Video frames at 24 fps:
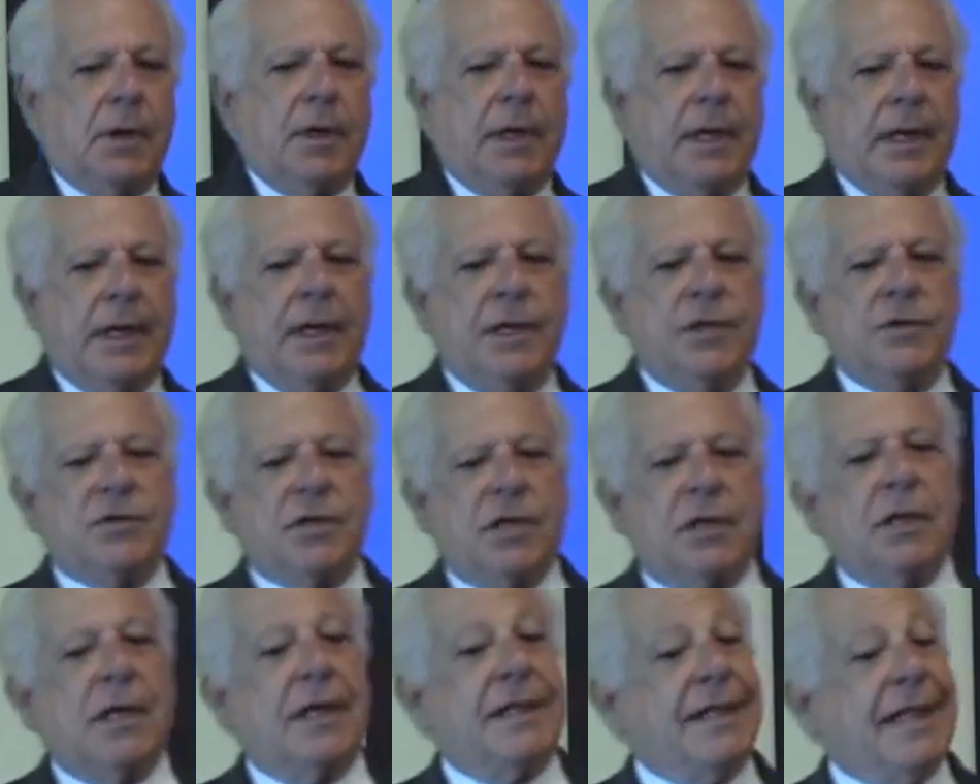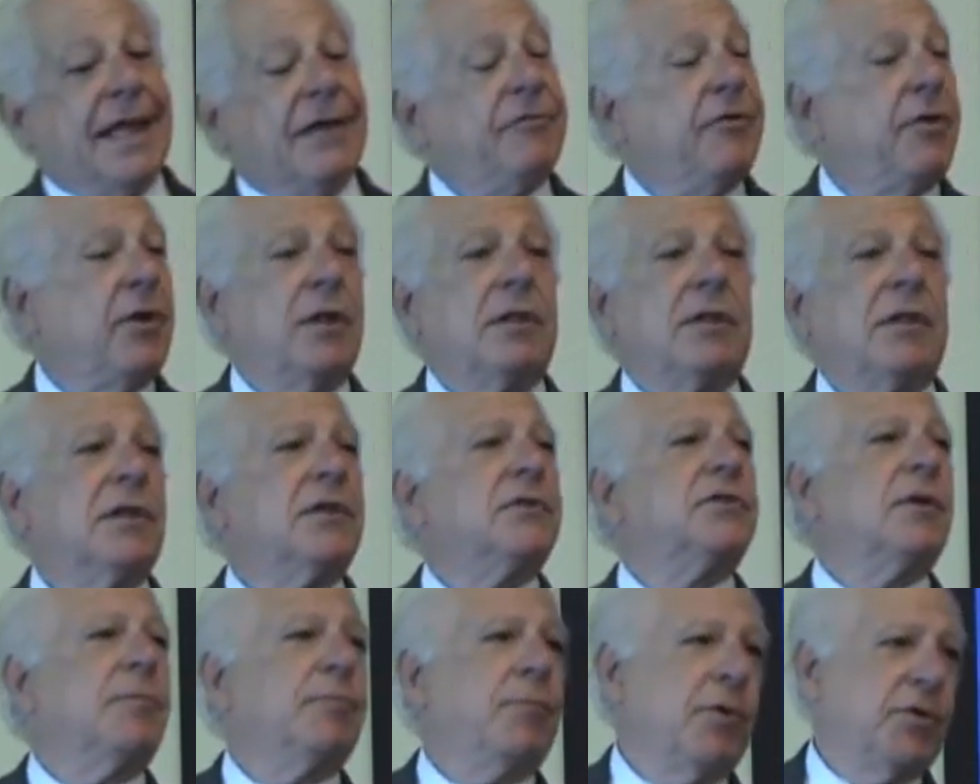It is definitely
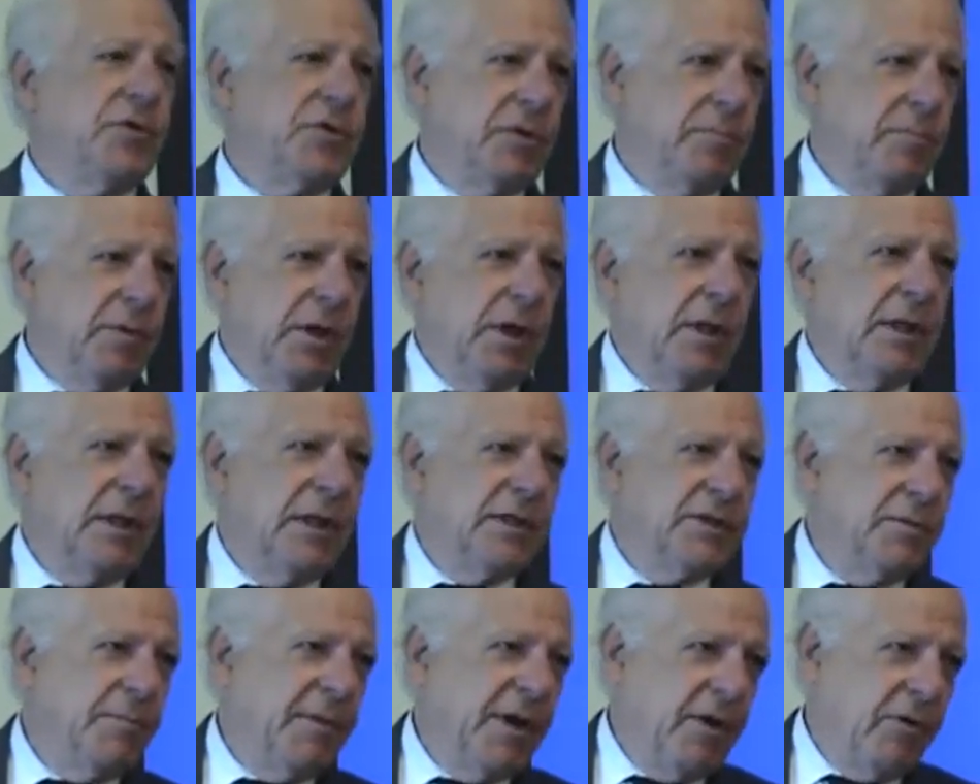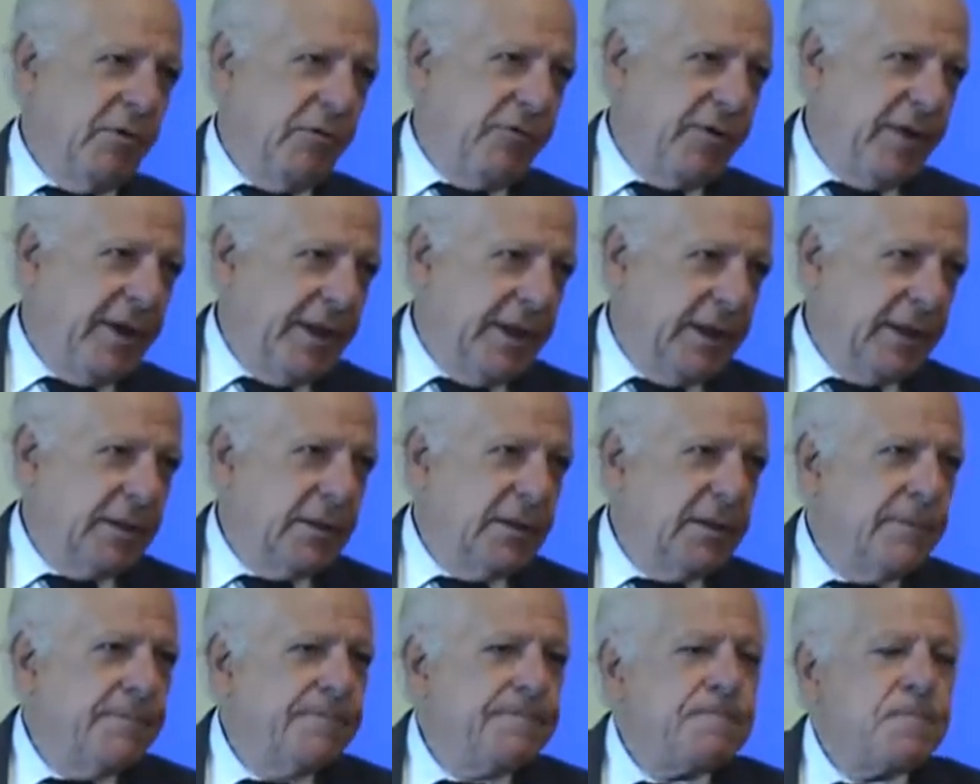is a possibility. As a matter of fact,
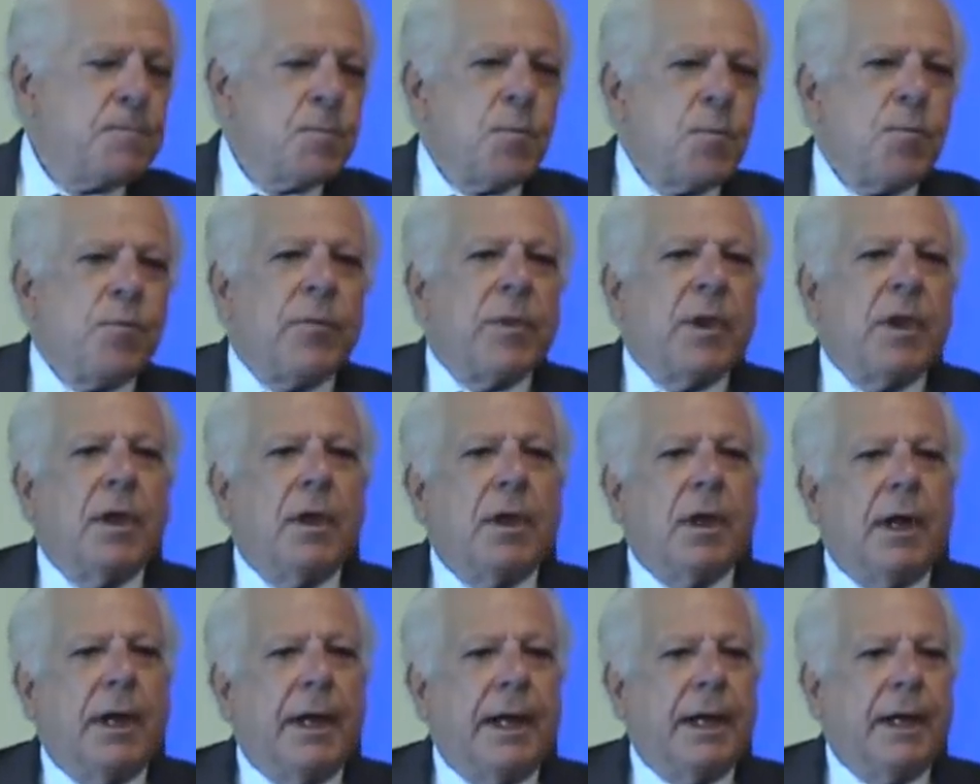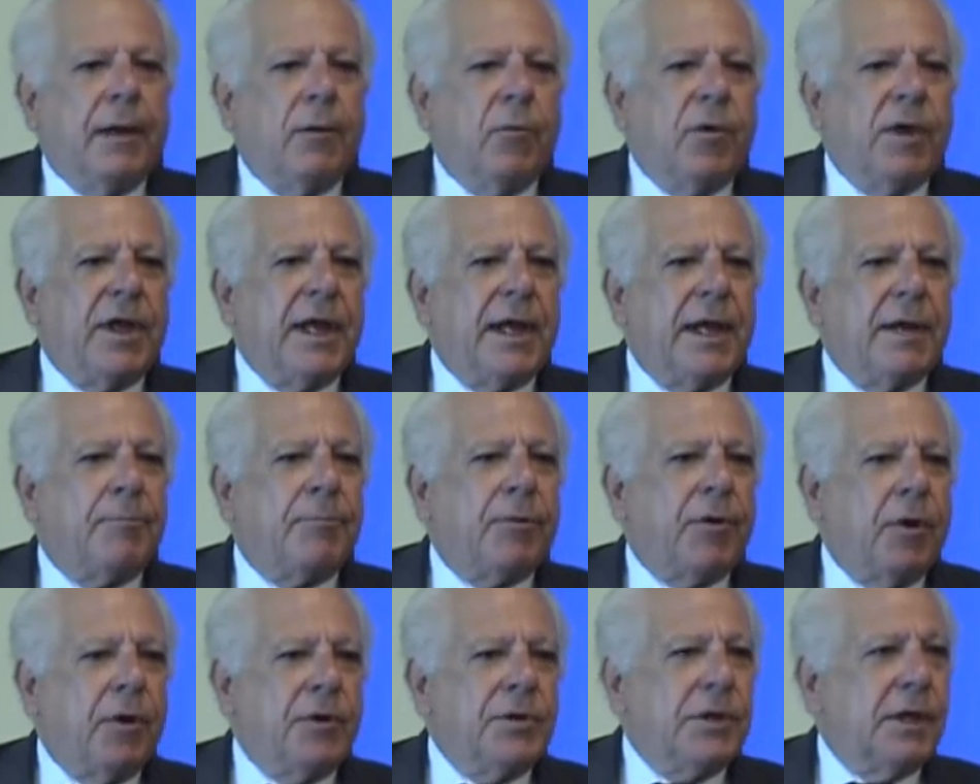we had a
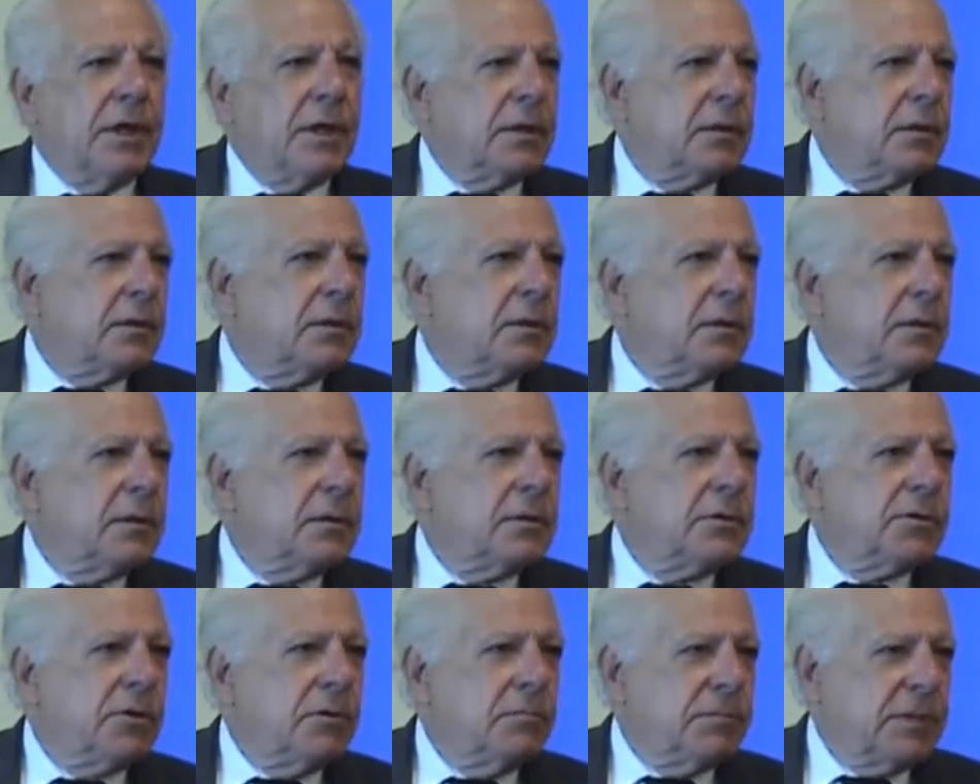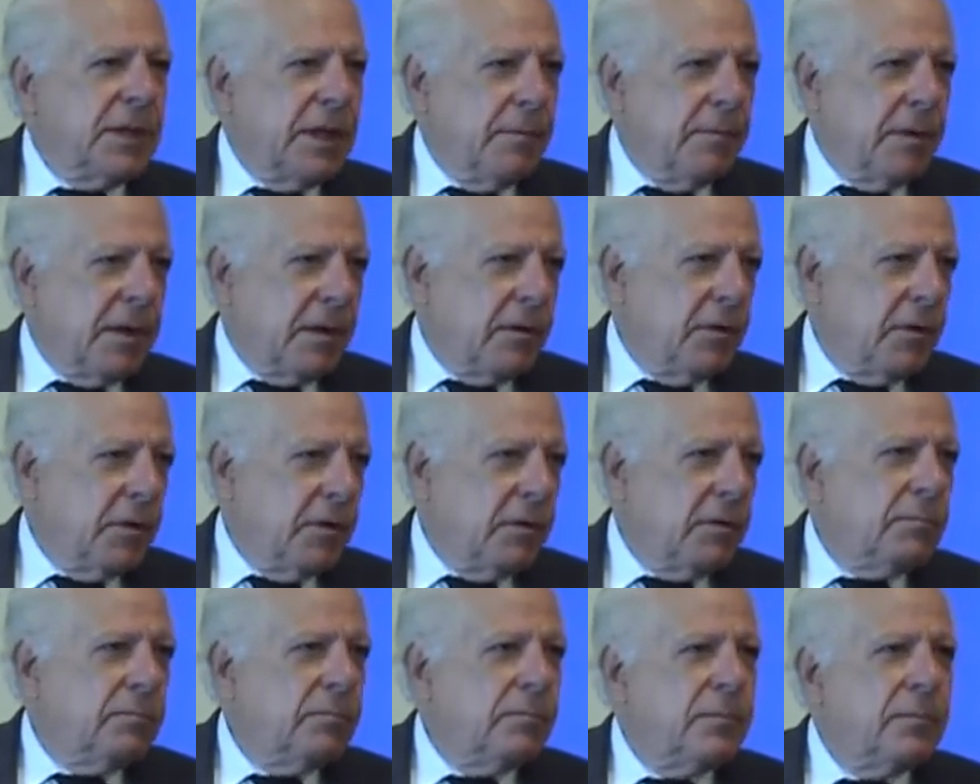project some time
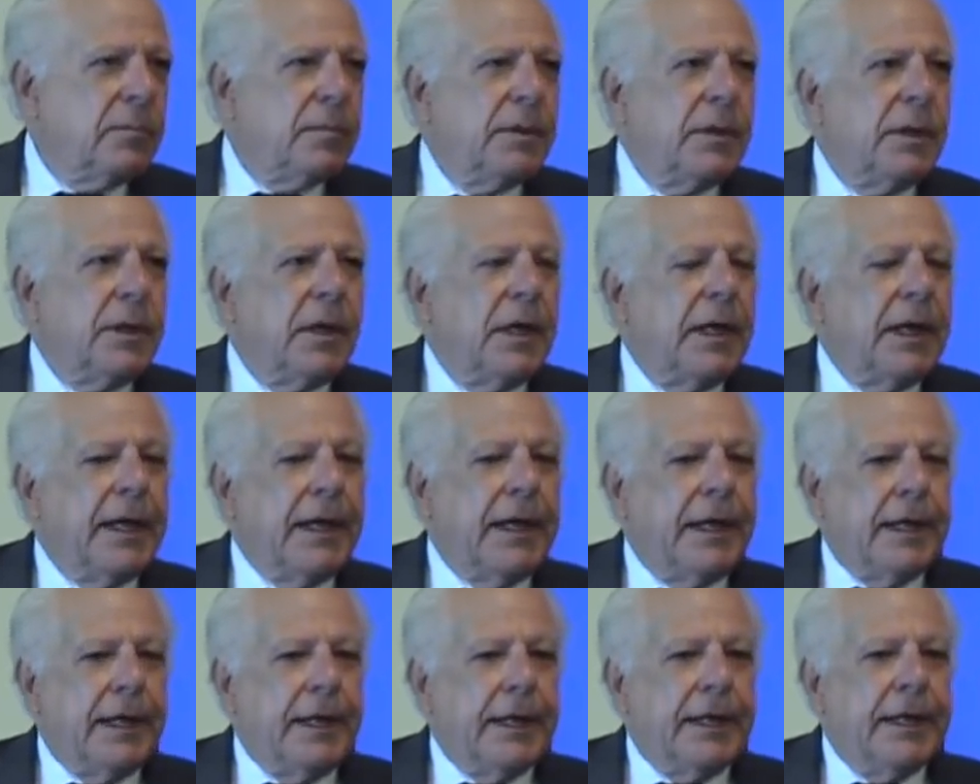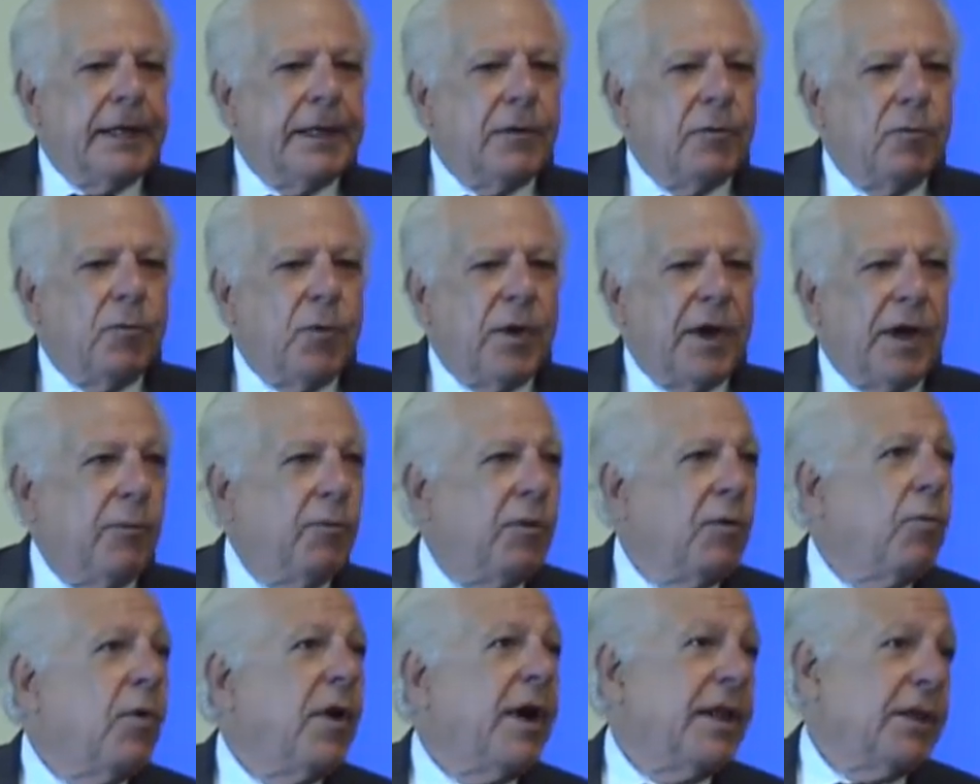ago where
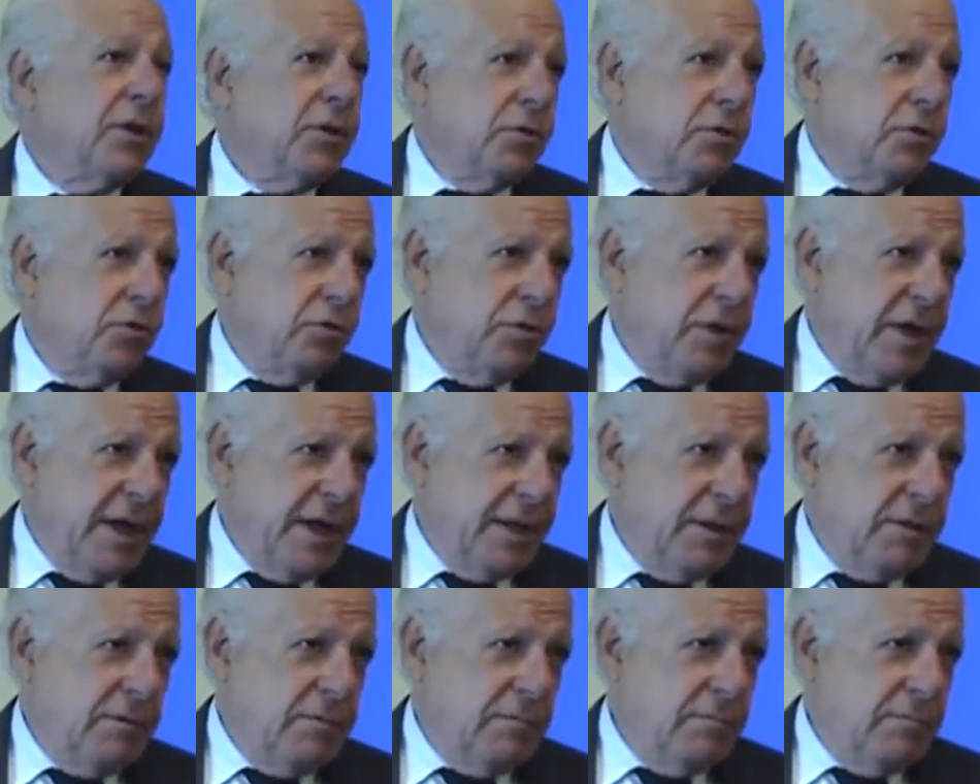we wanted to do that.